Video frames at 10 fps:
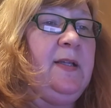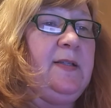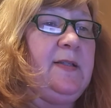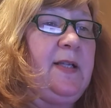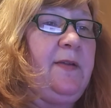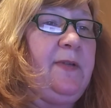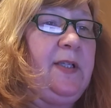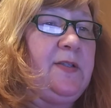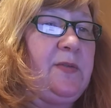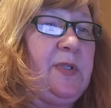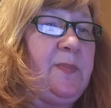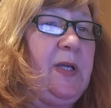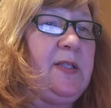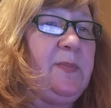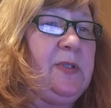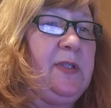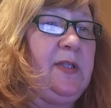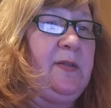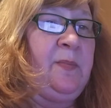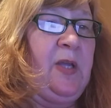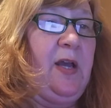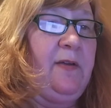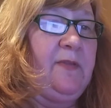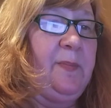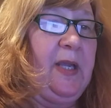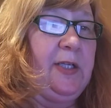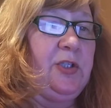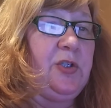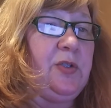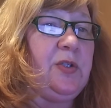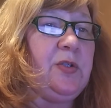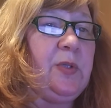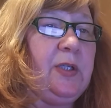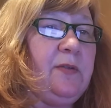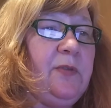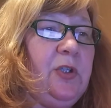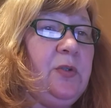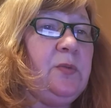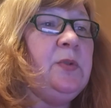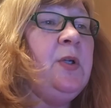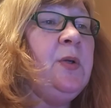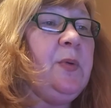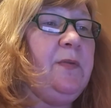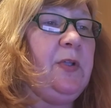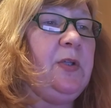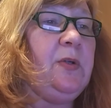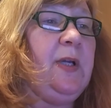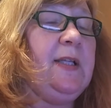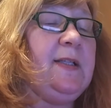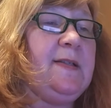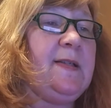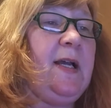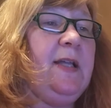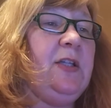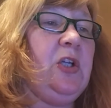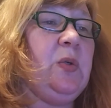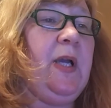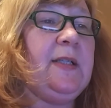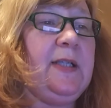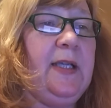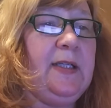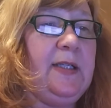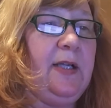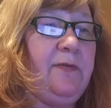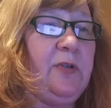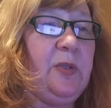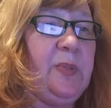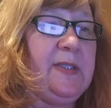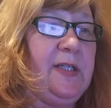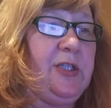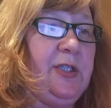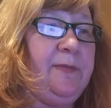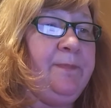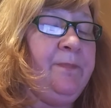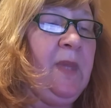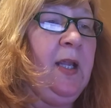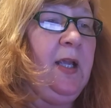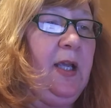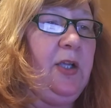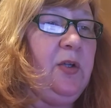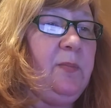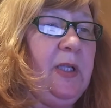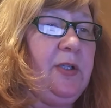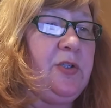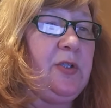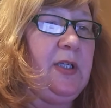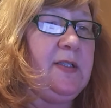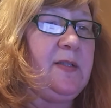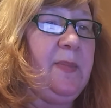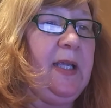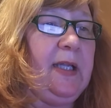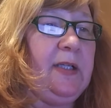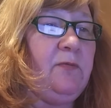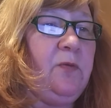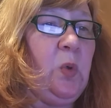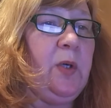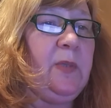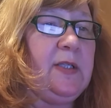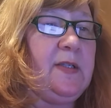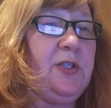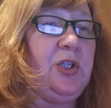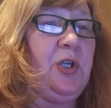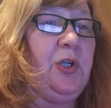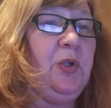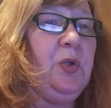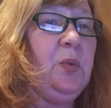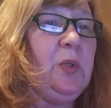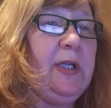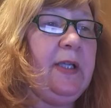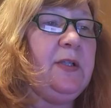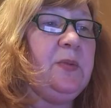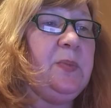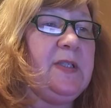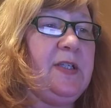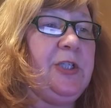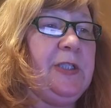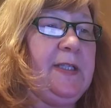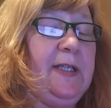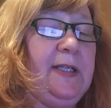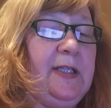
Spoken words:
Staffing is the responsibility of the manager to interview, review, and decide the correct candidate for a position. A good manager needs to make an informed decision on who will handle positions in